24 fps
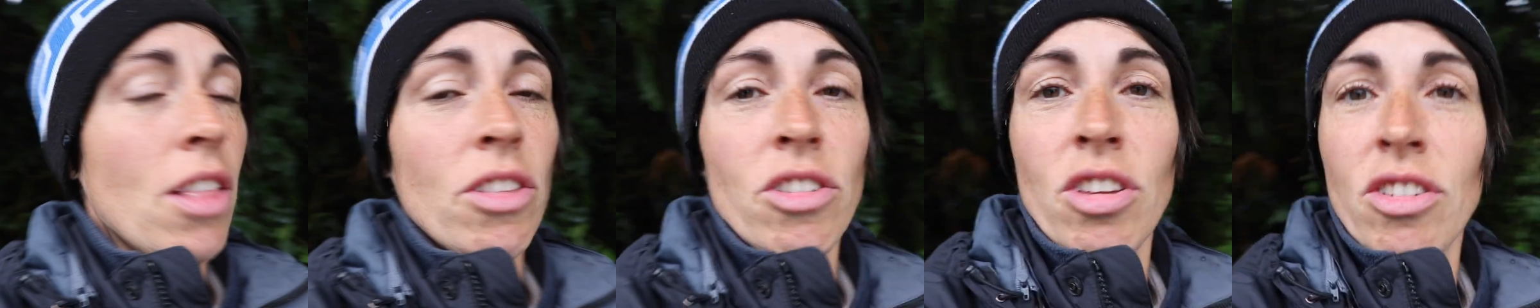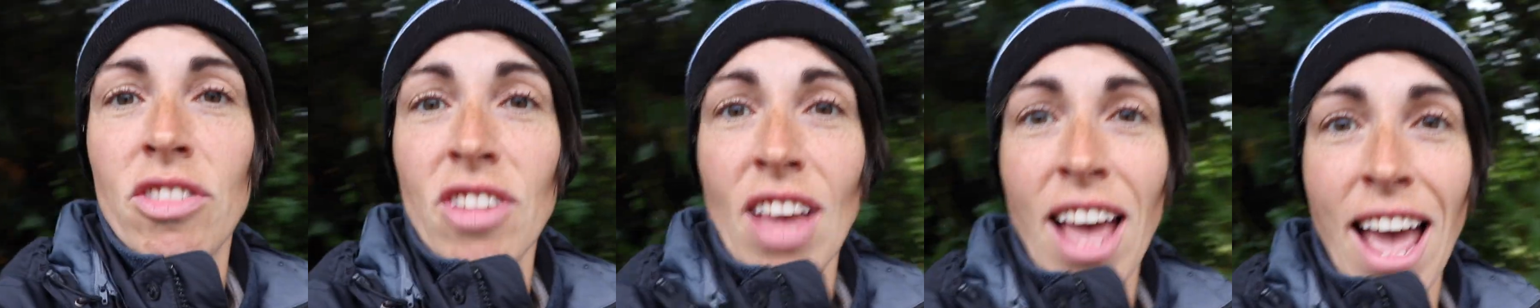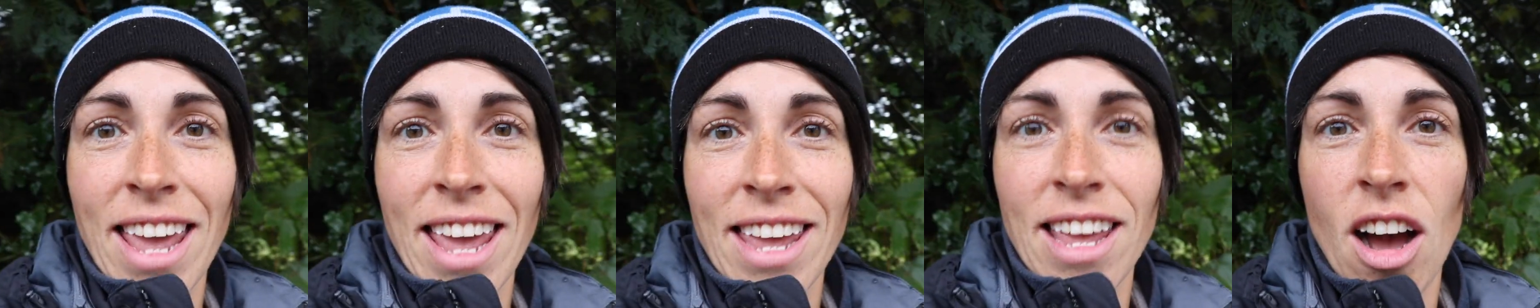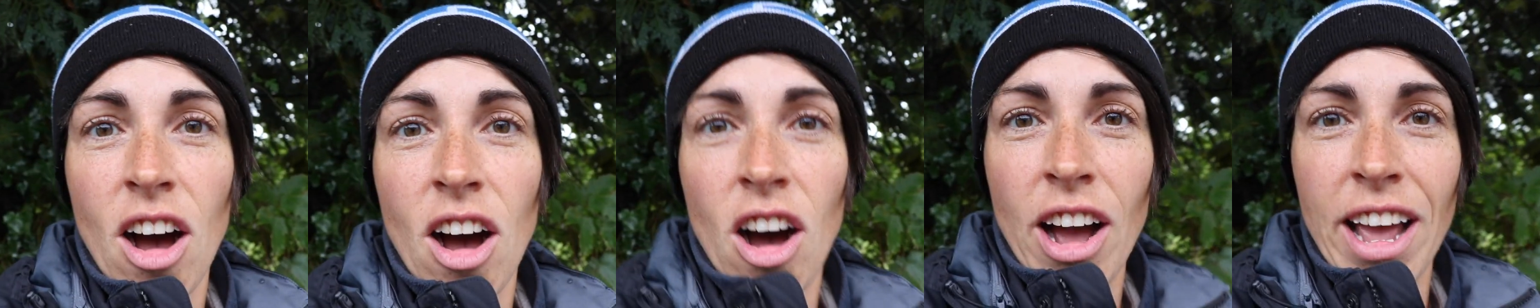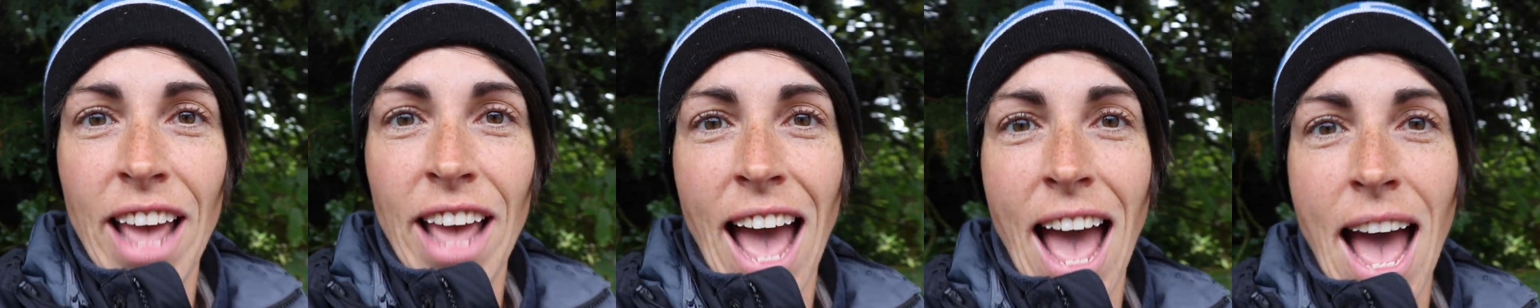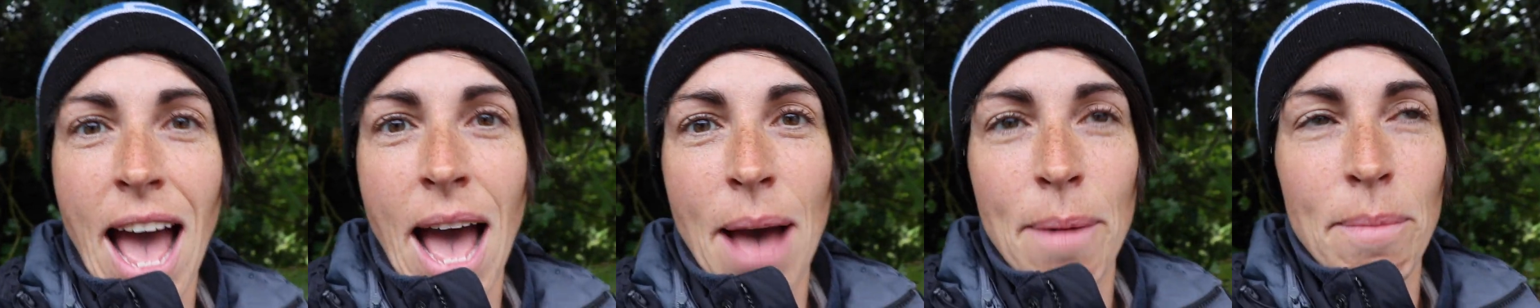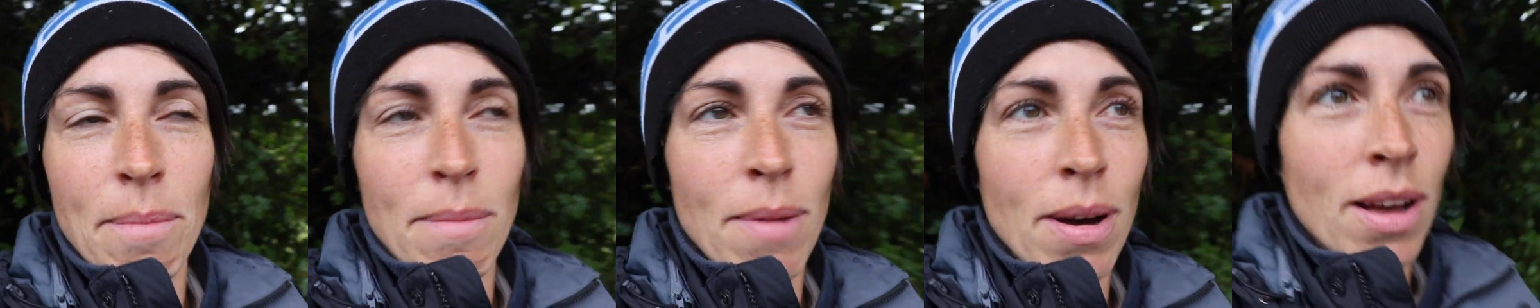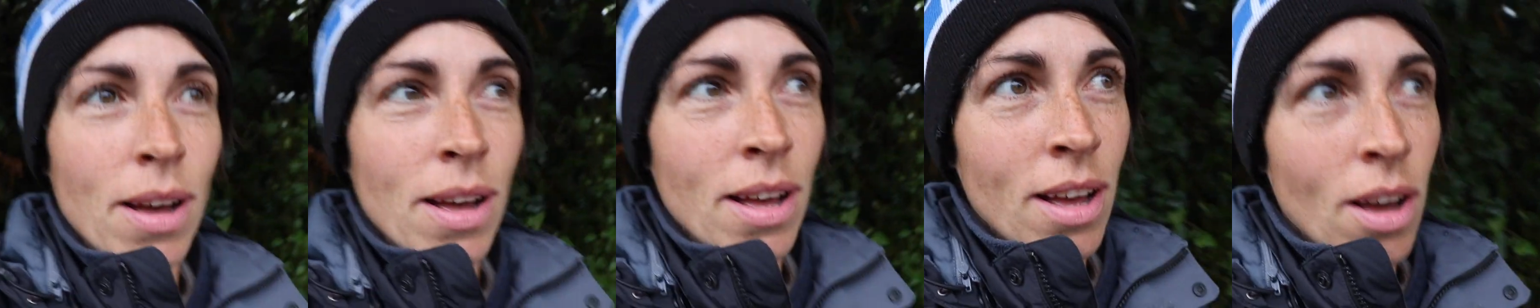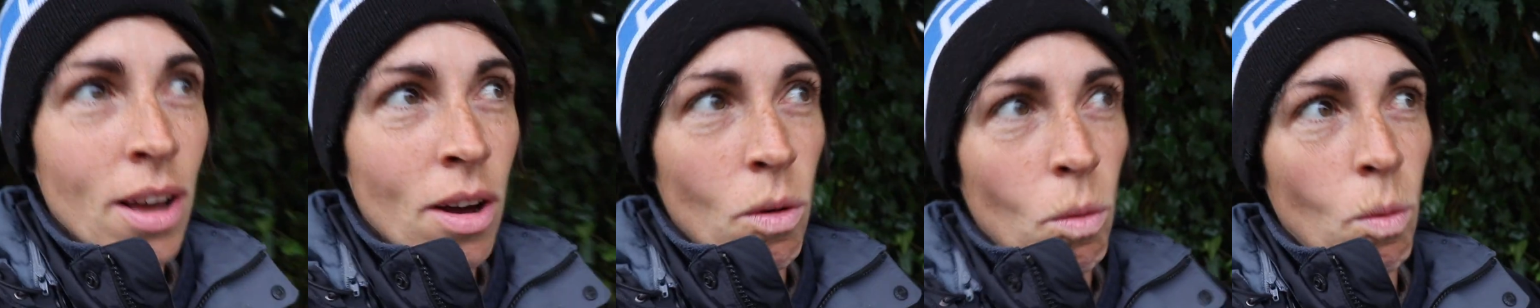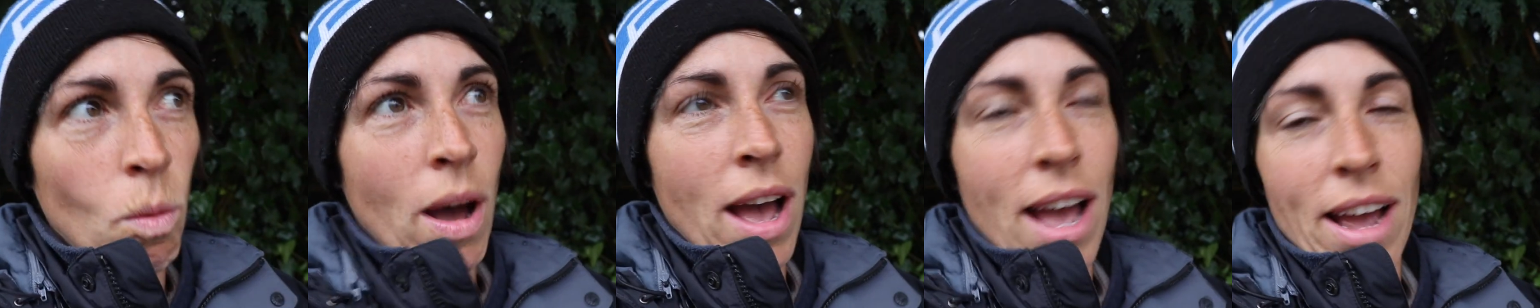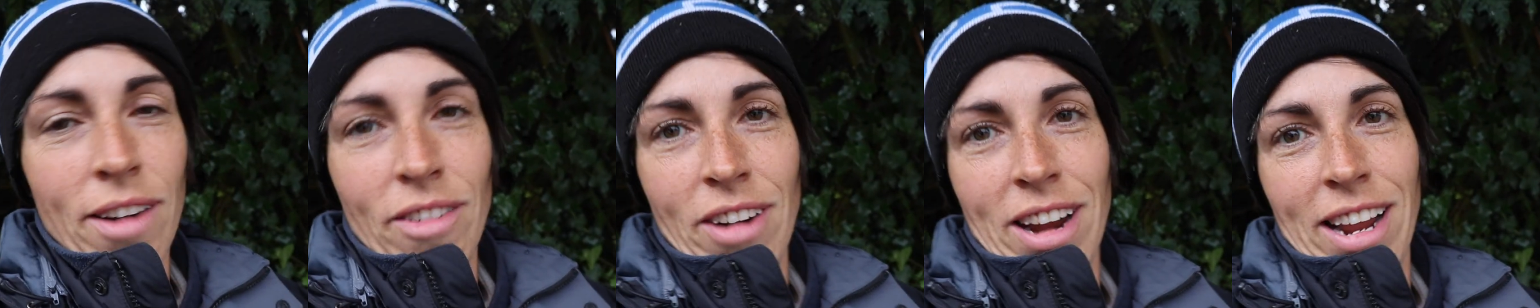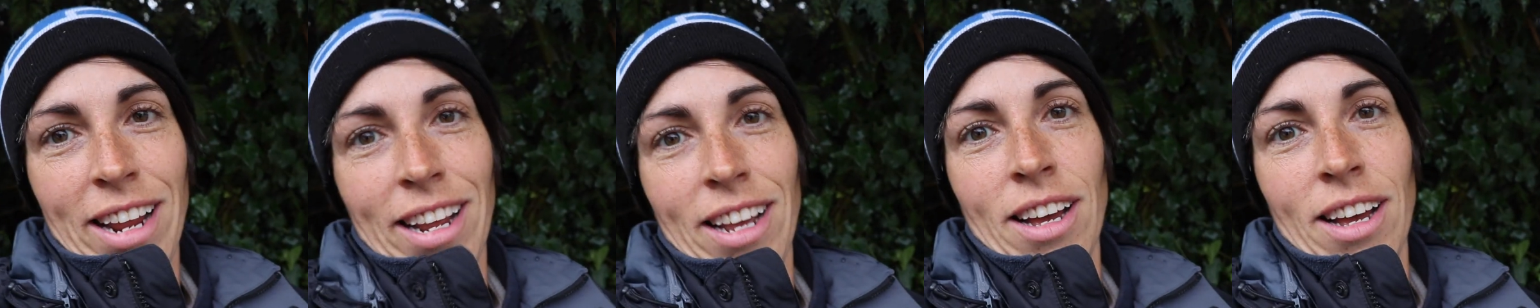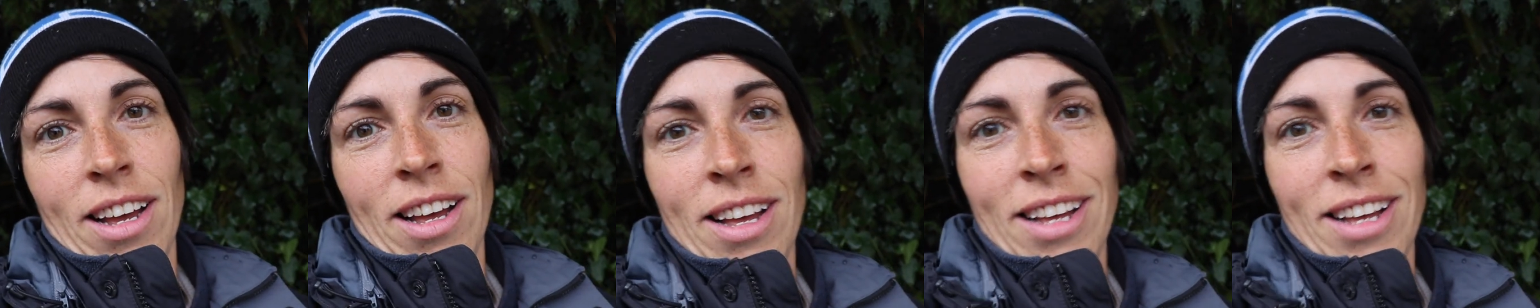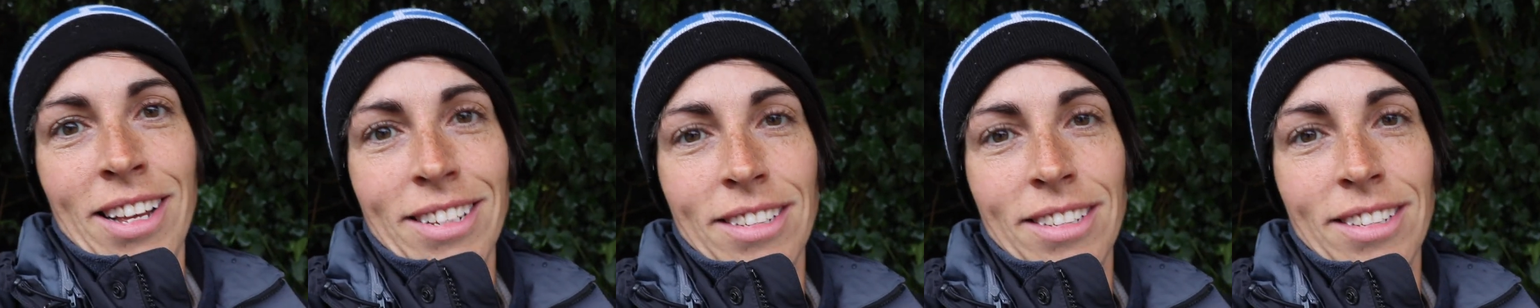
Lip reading: today I am wearing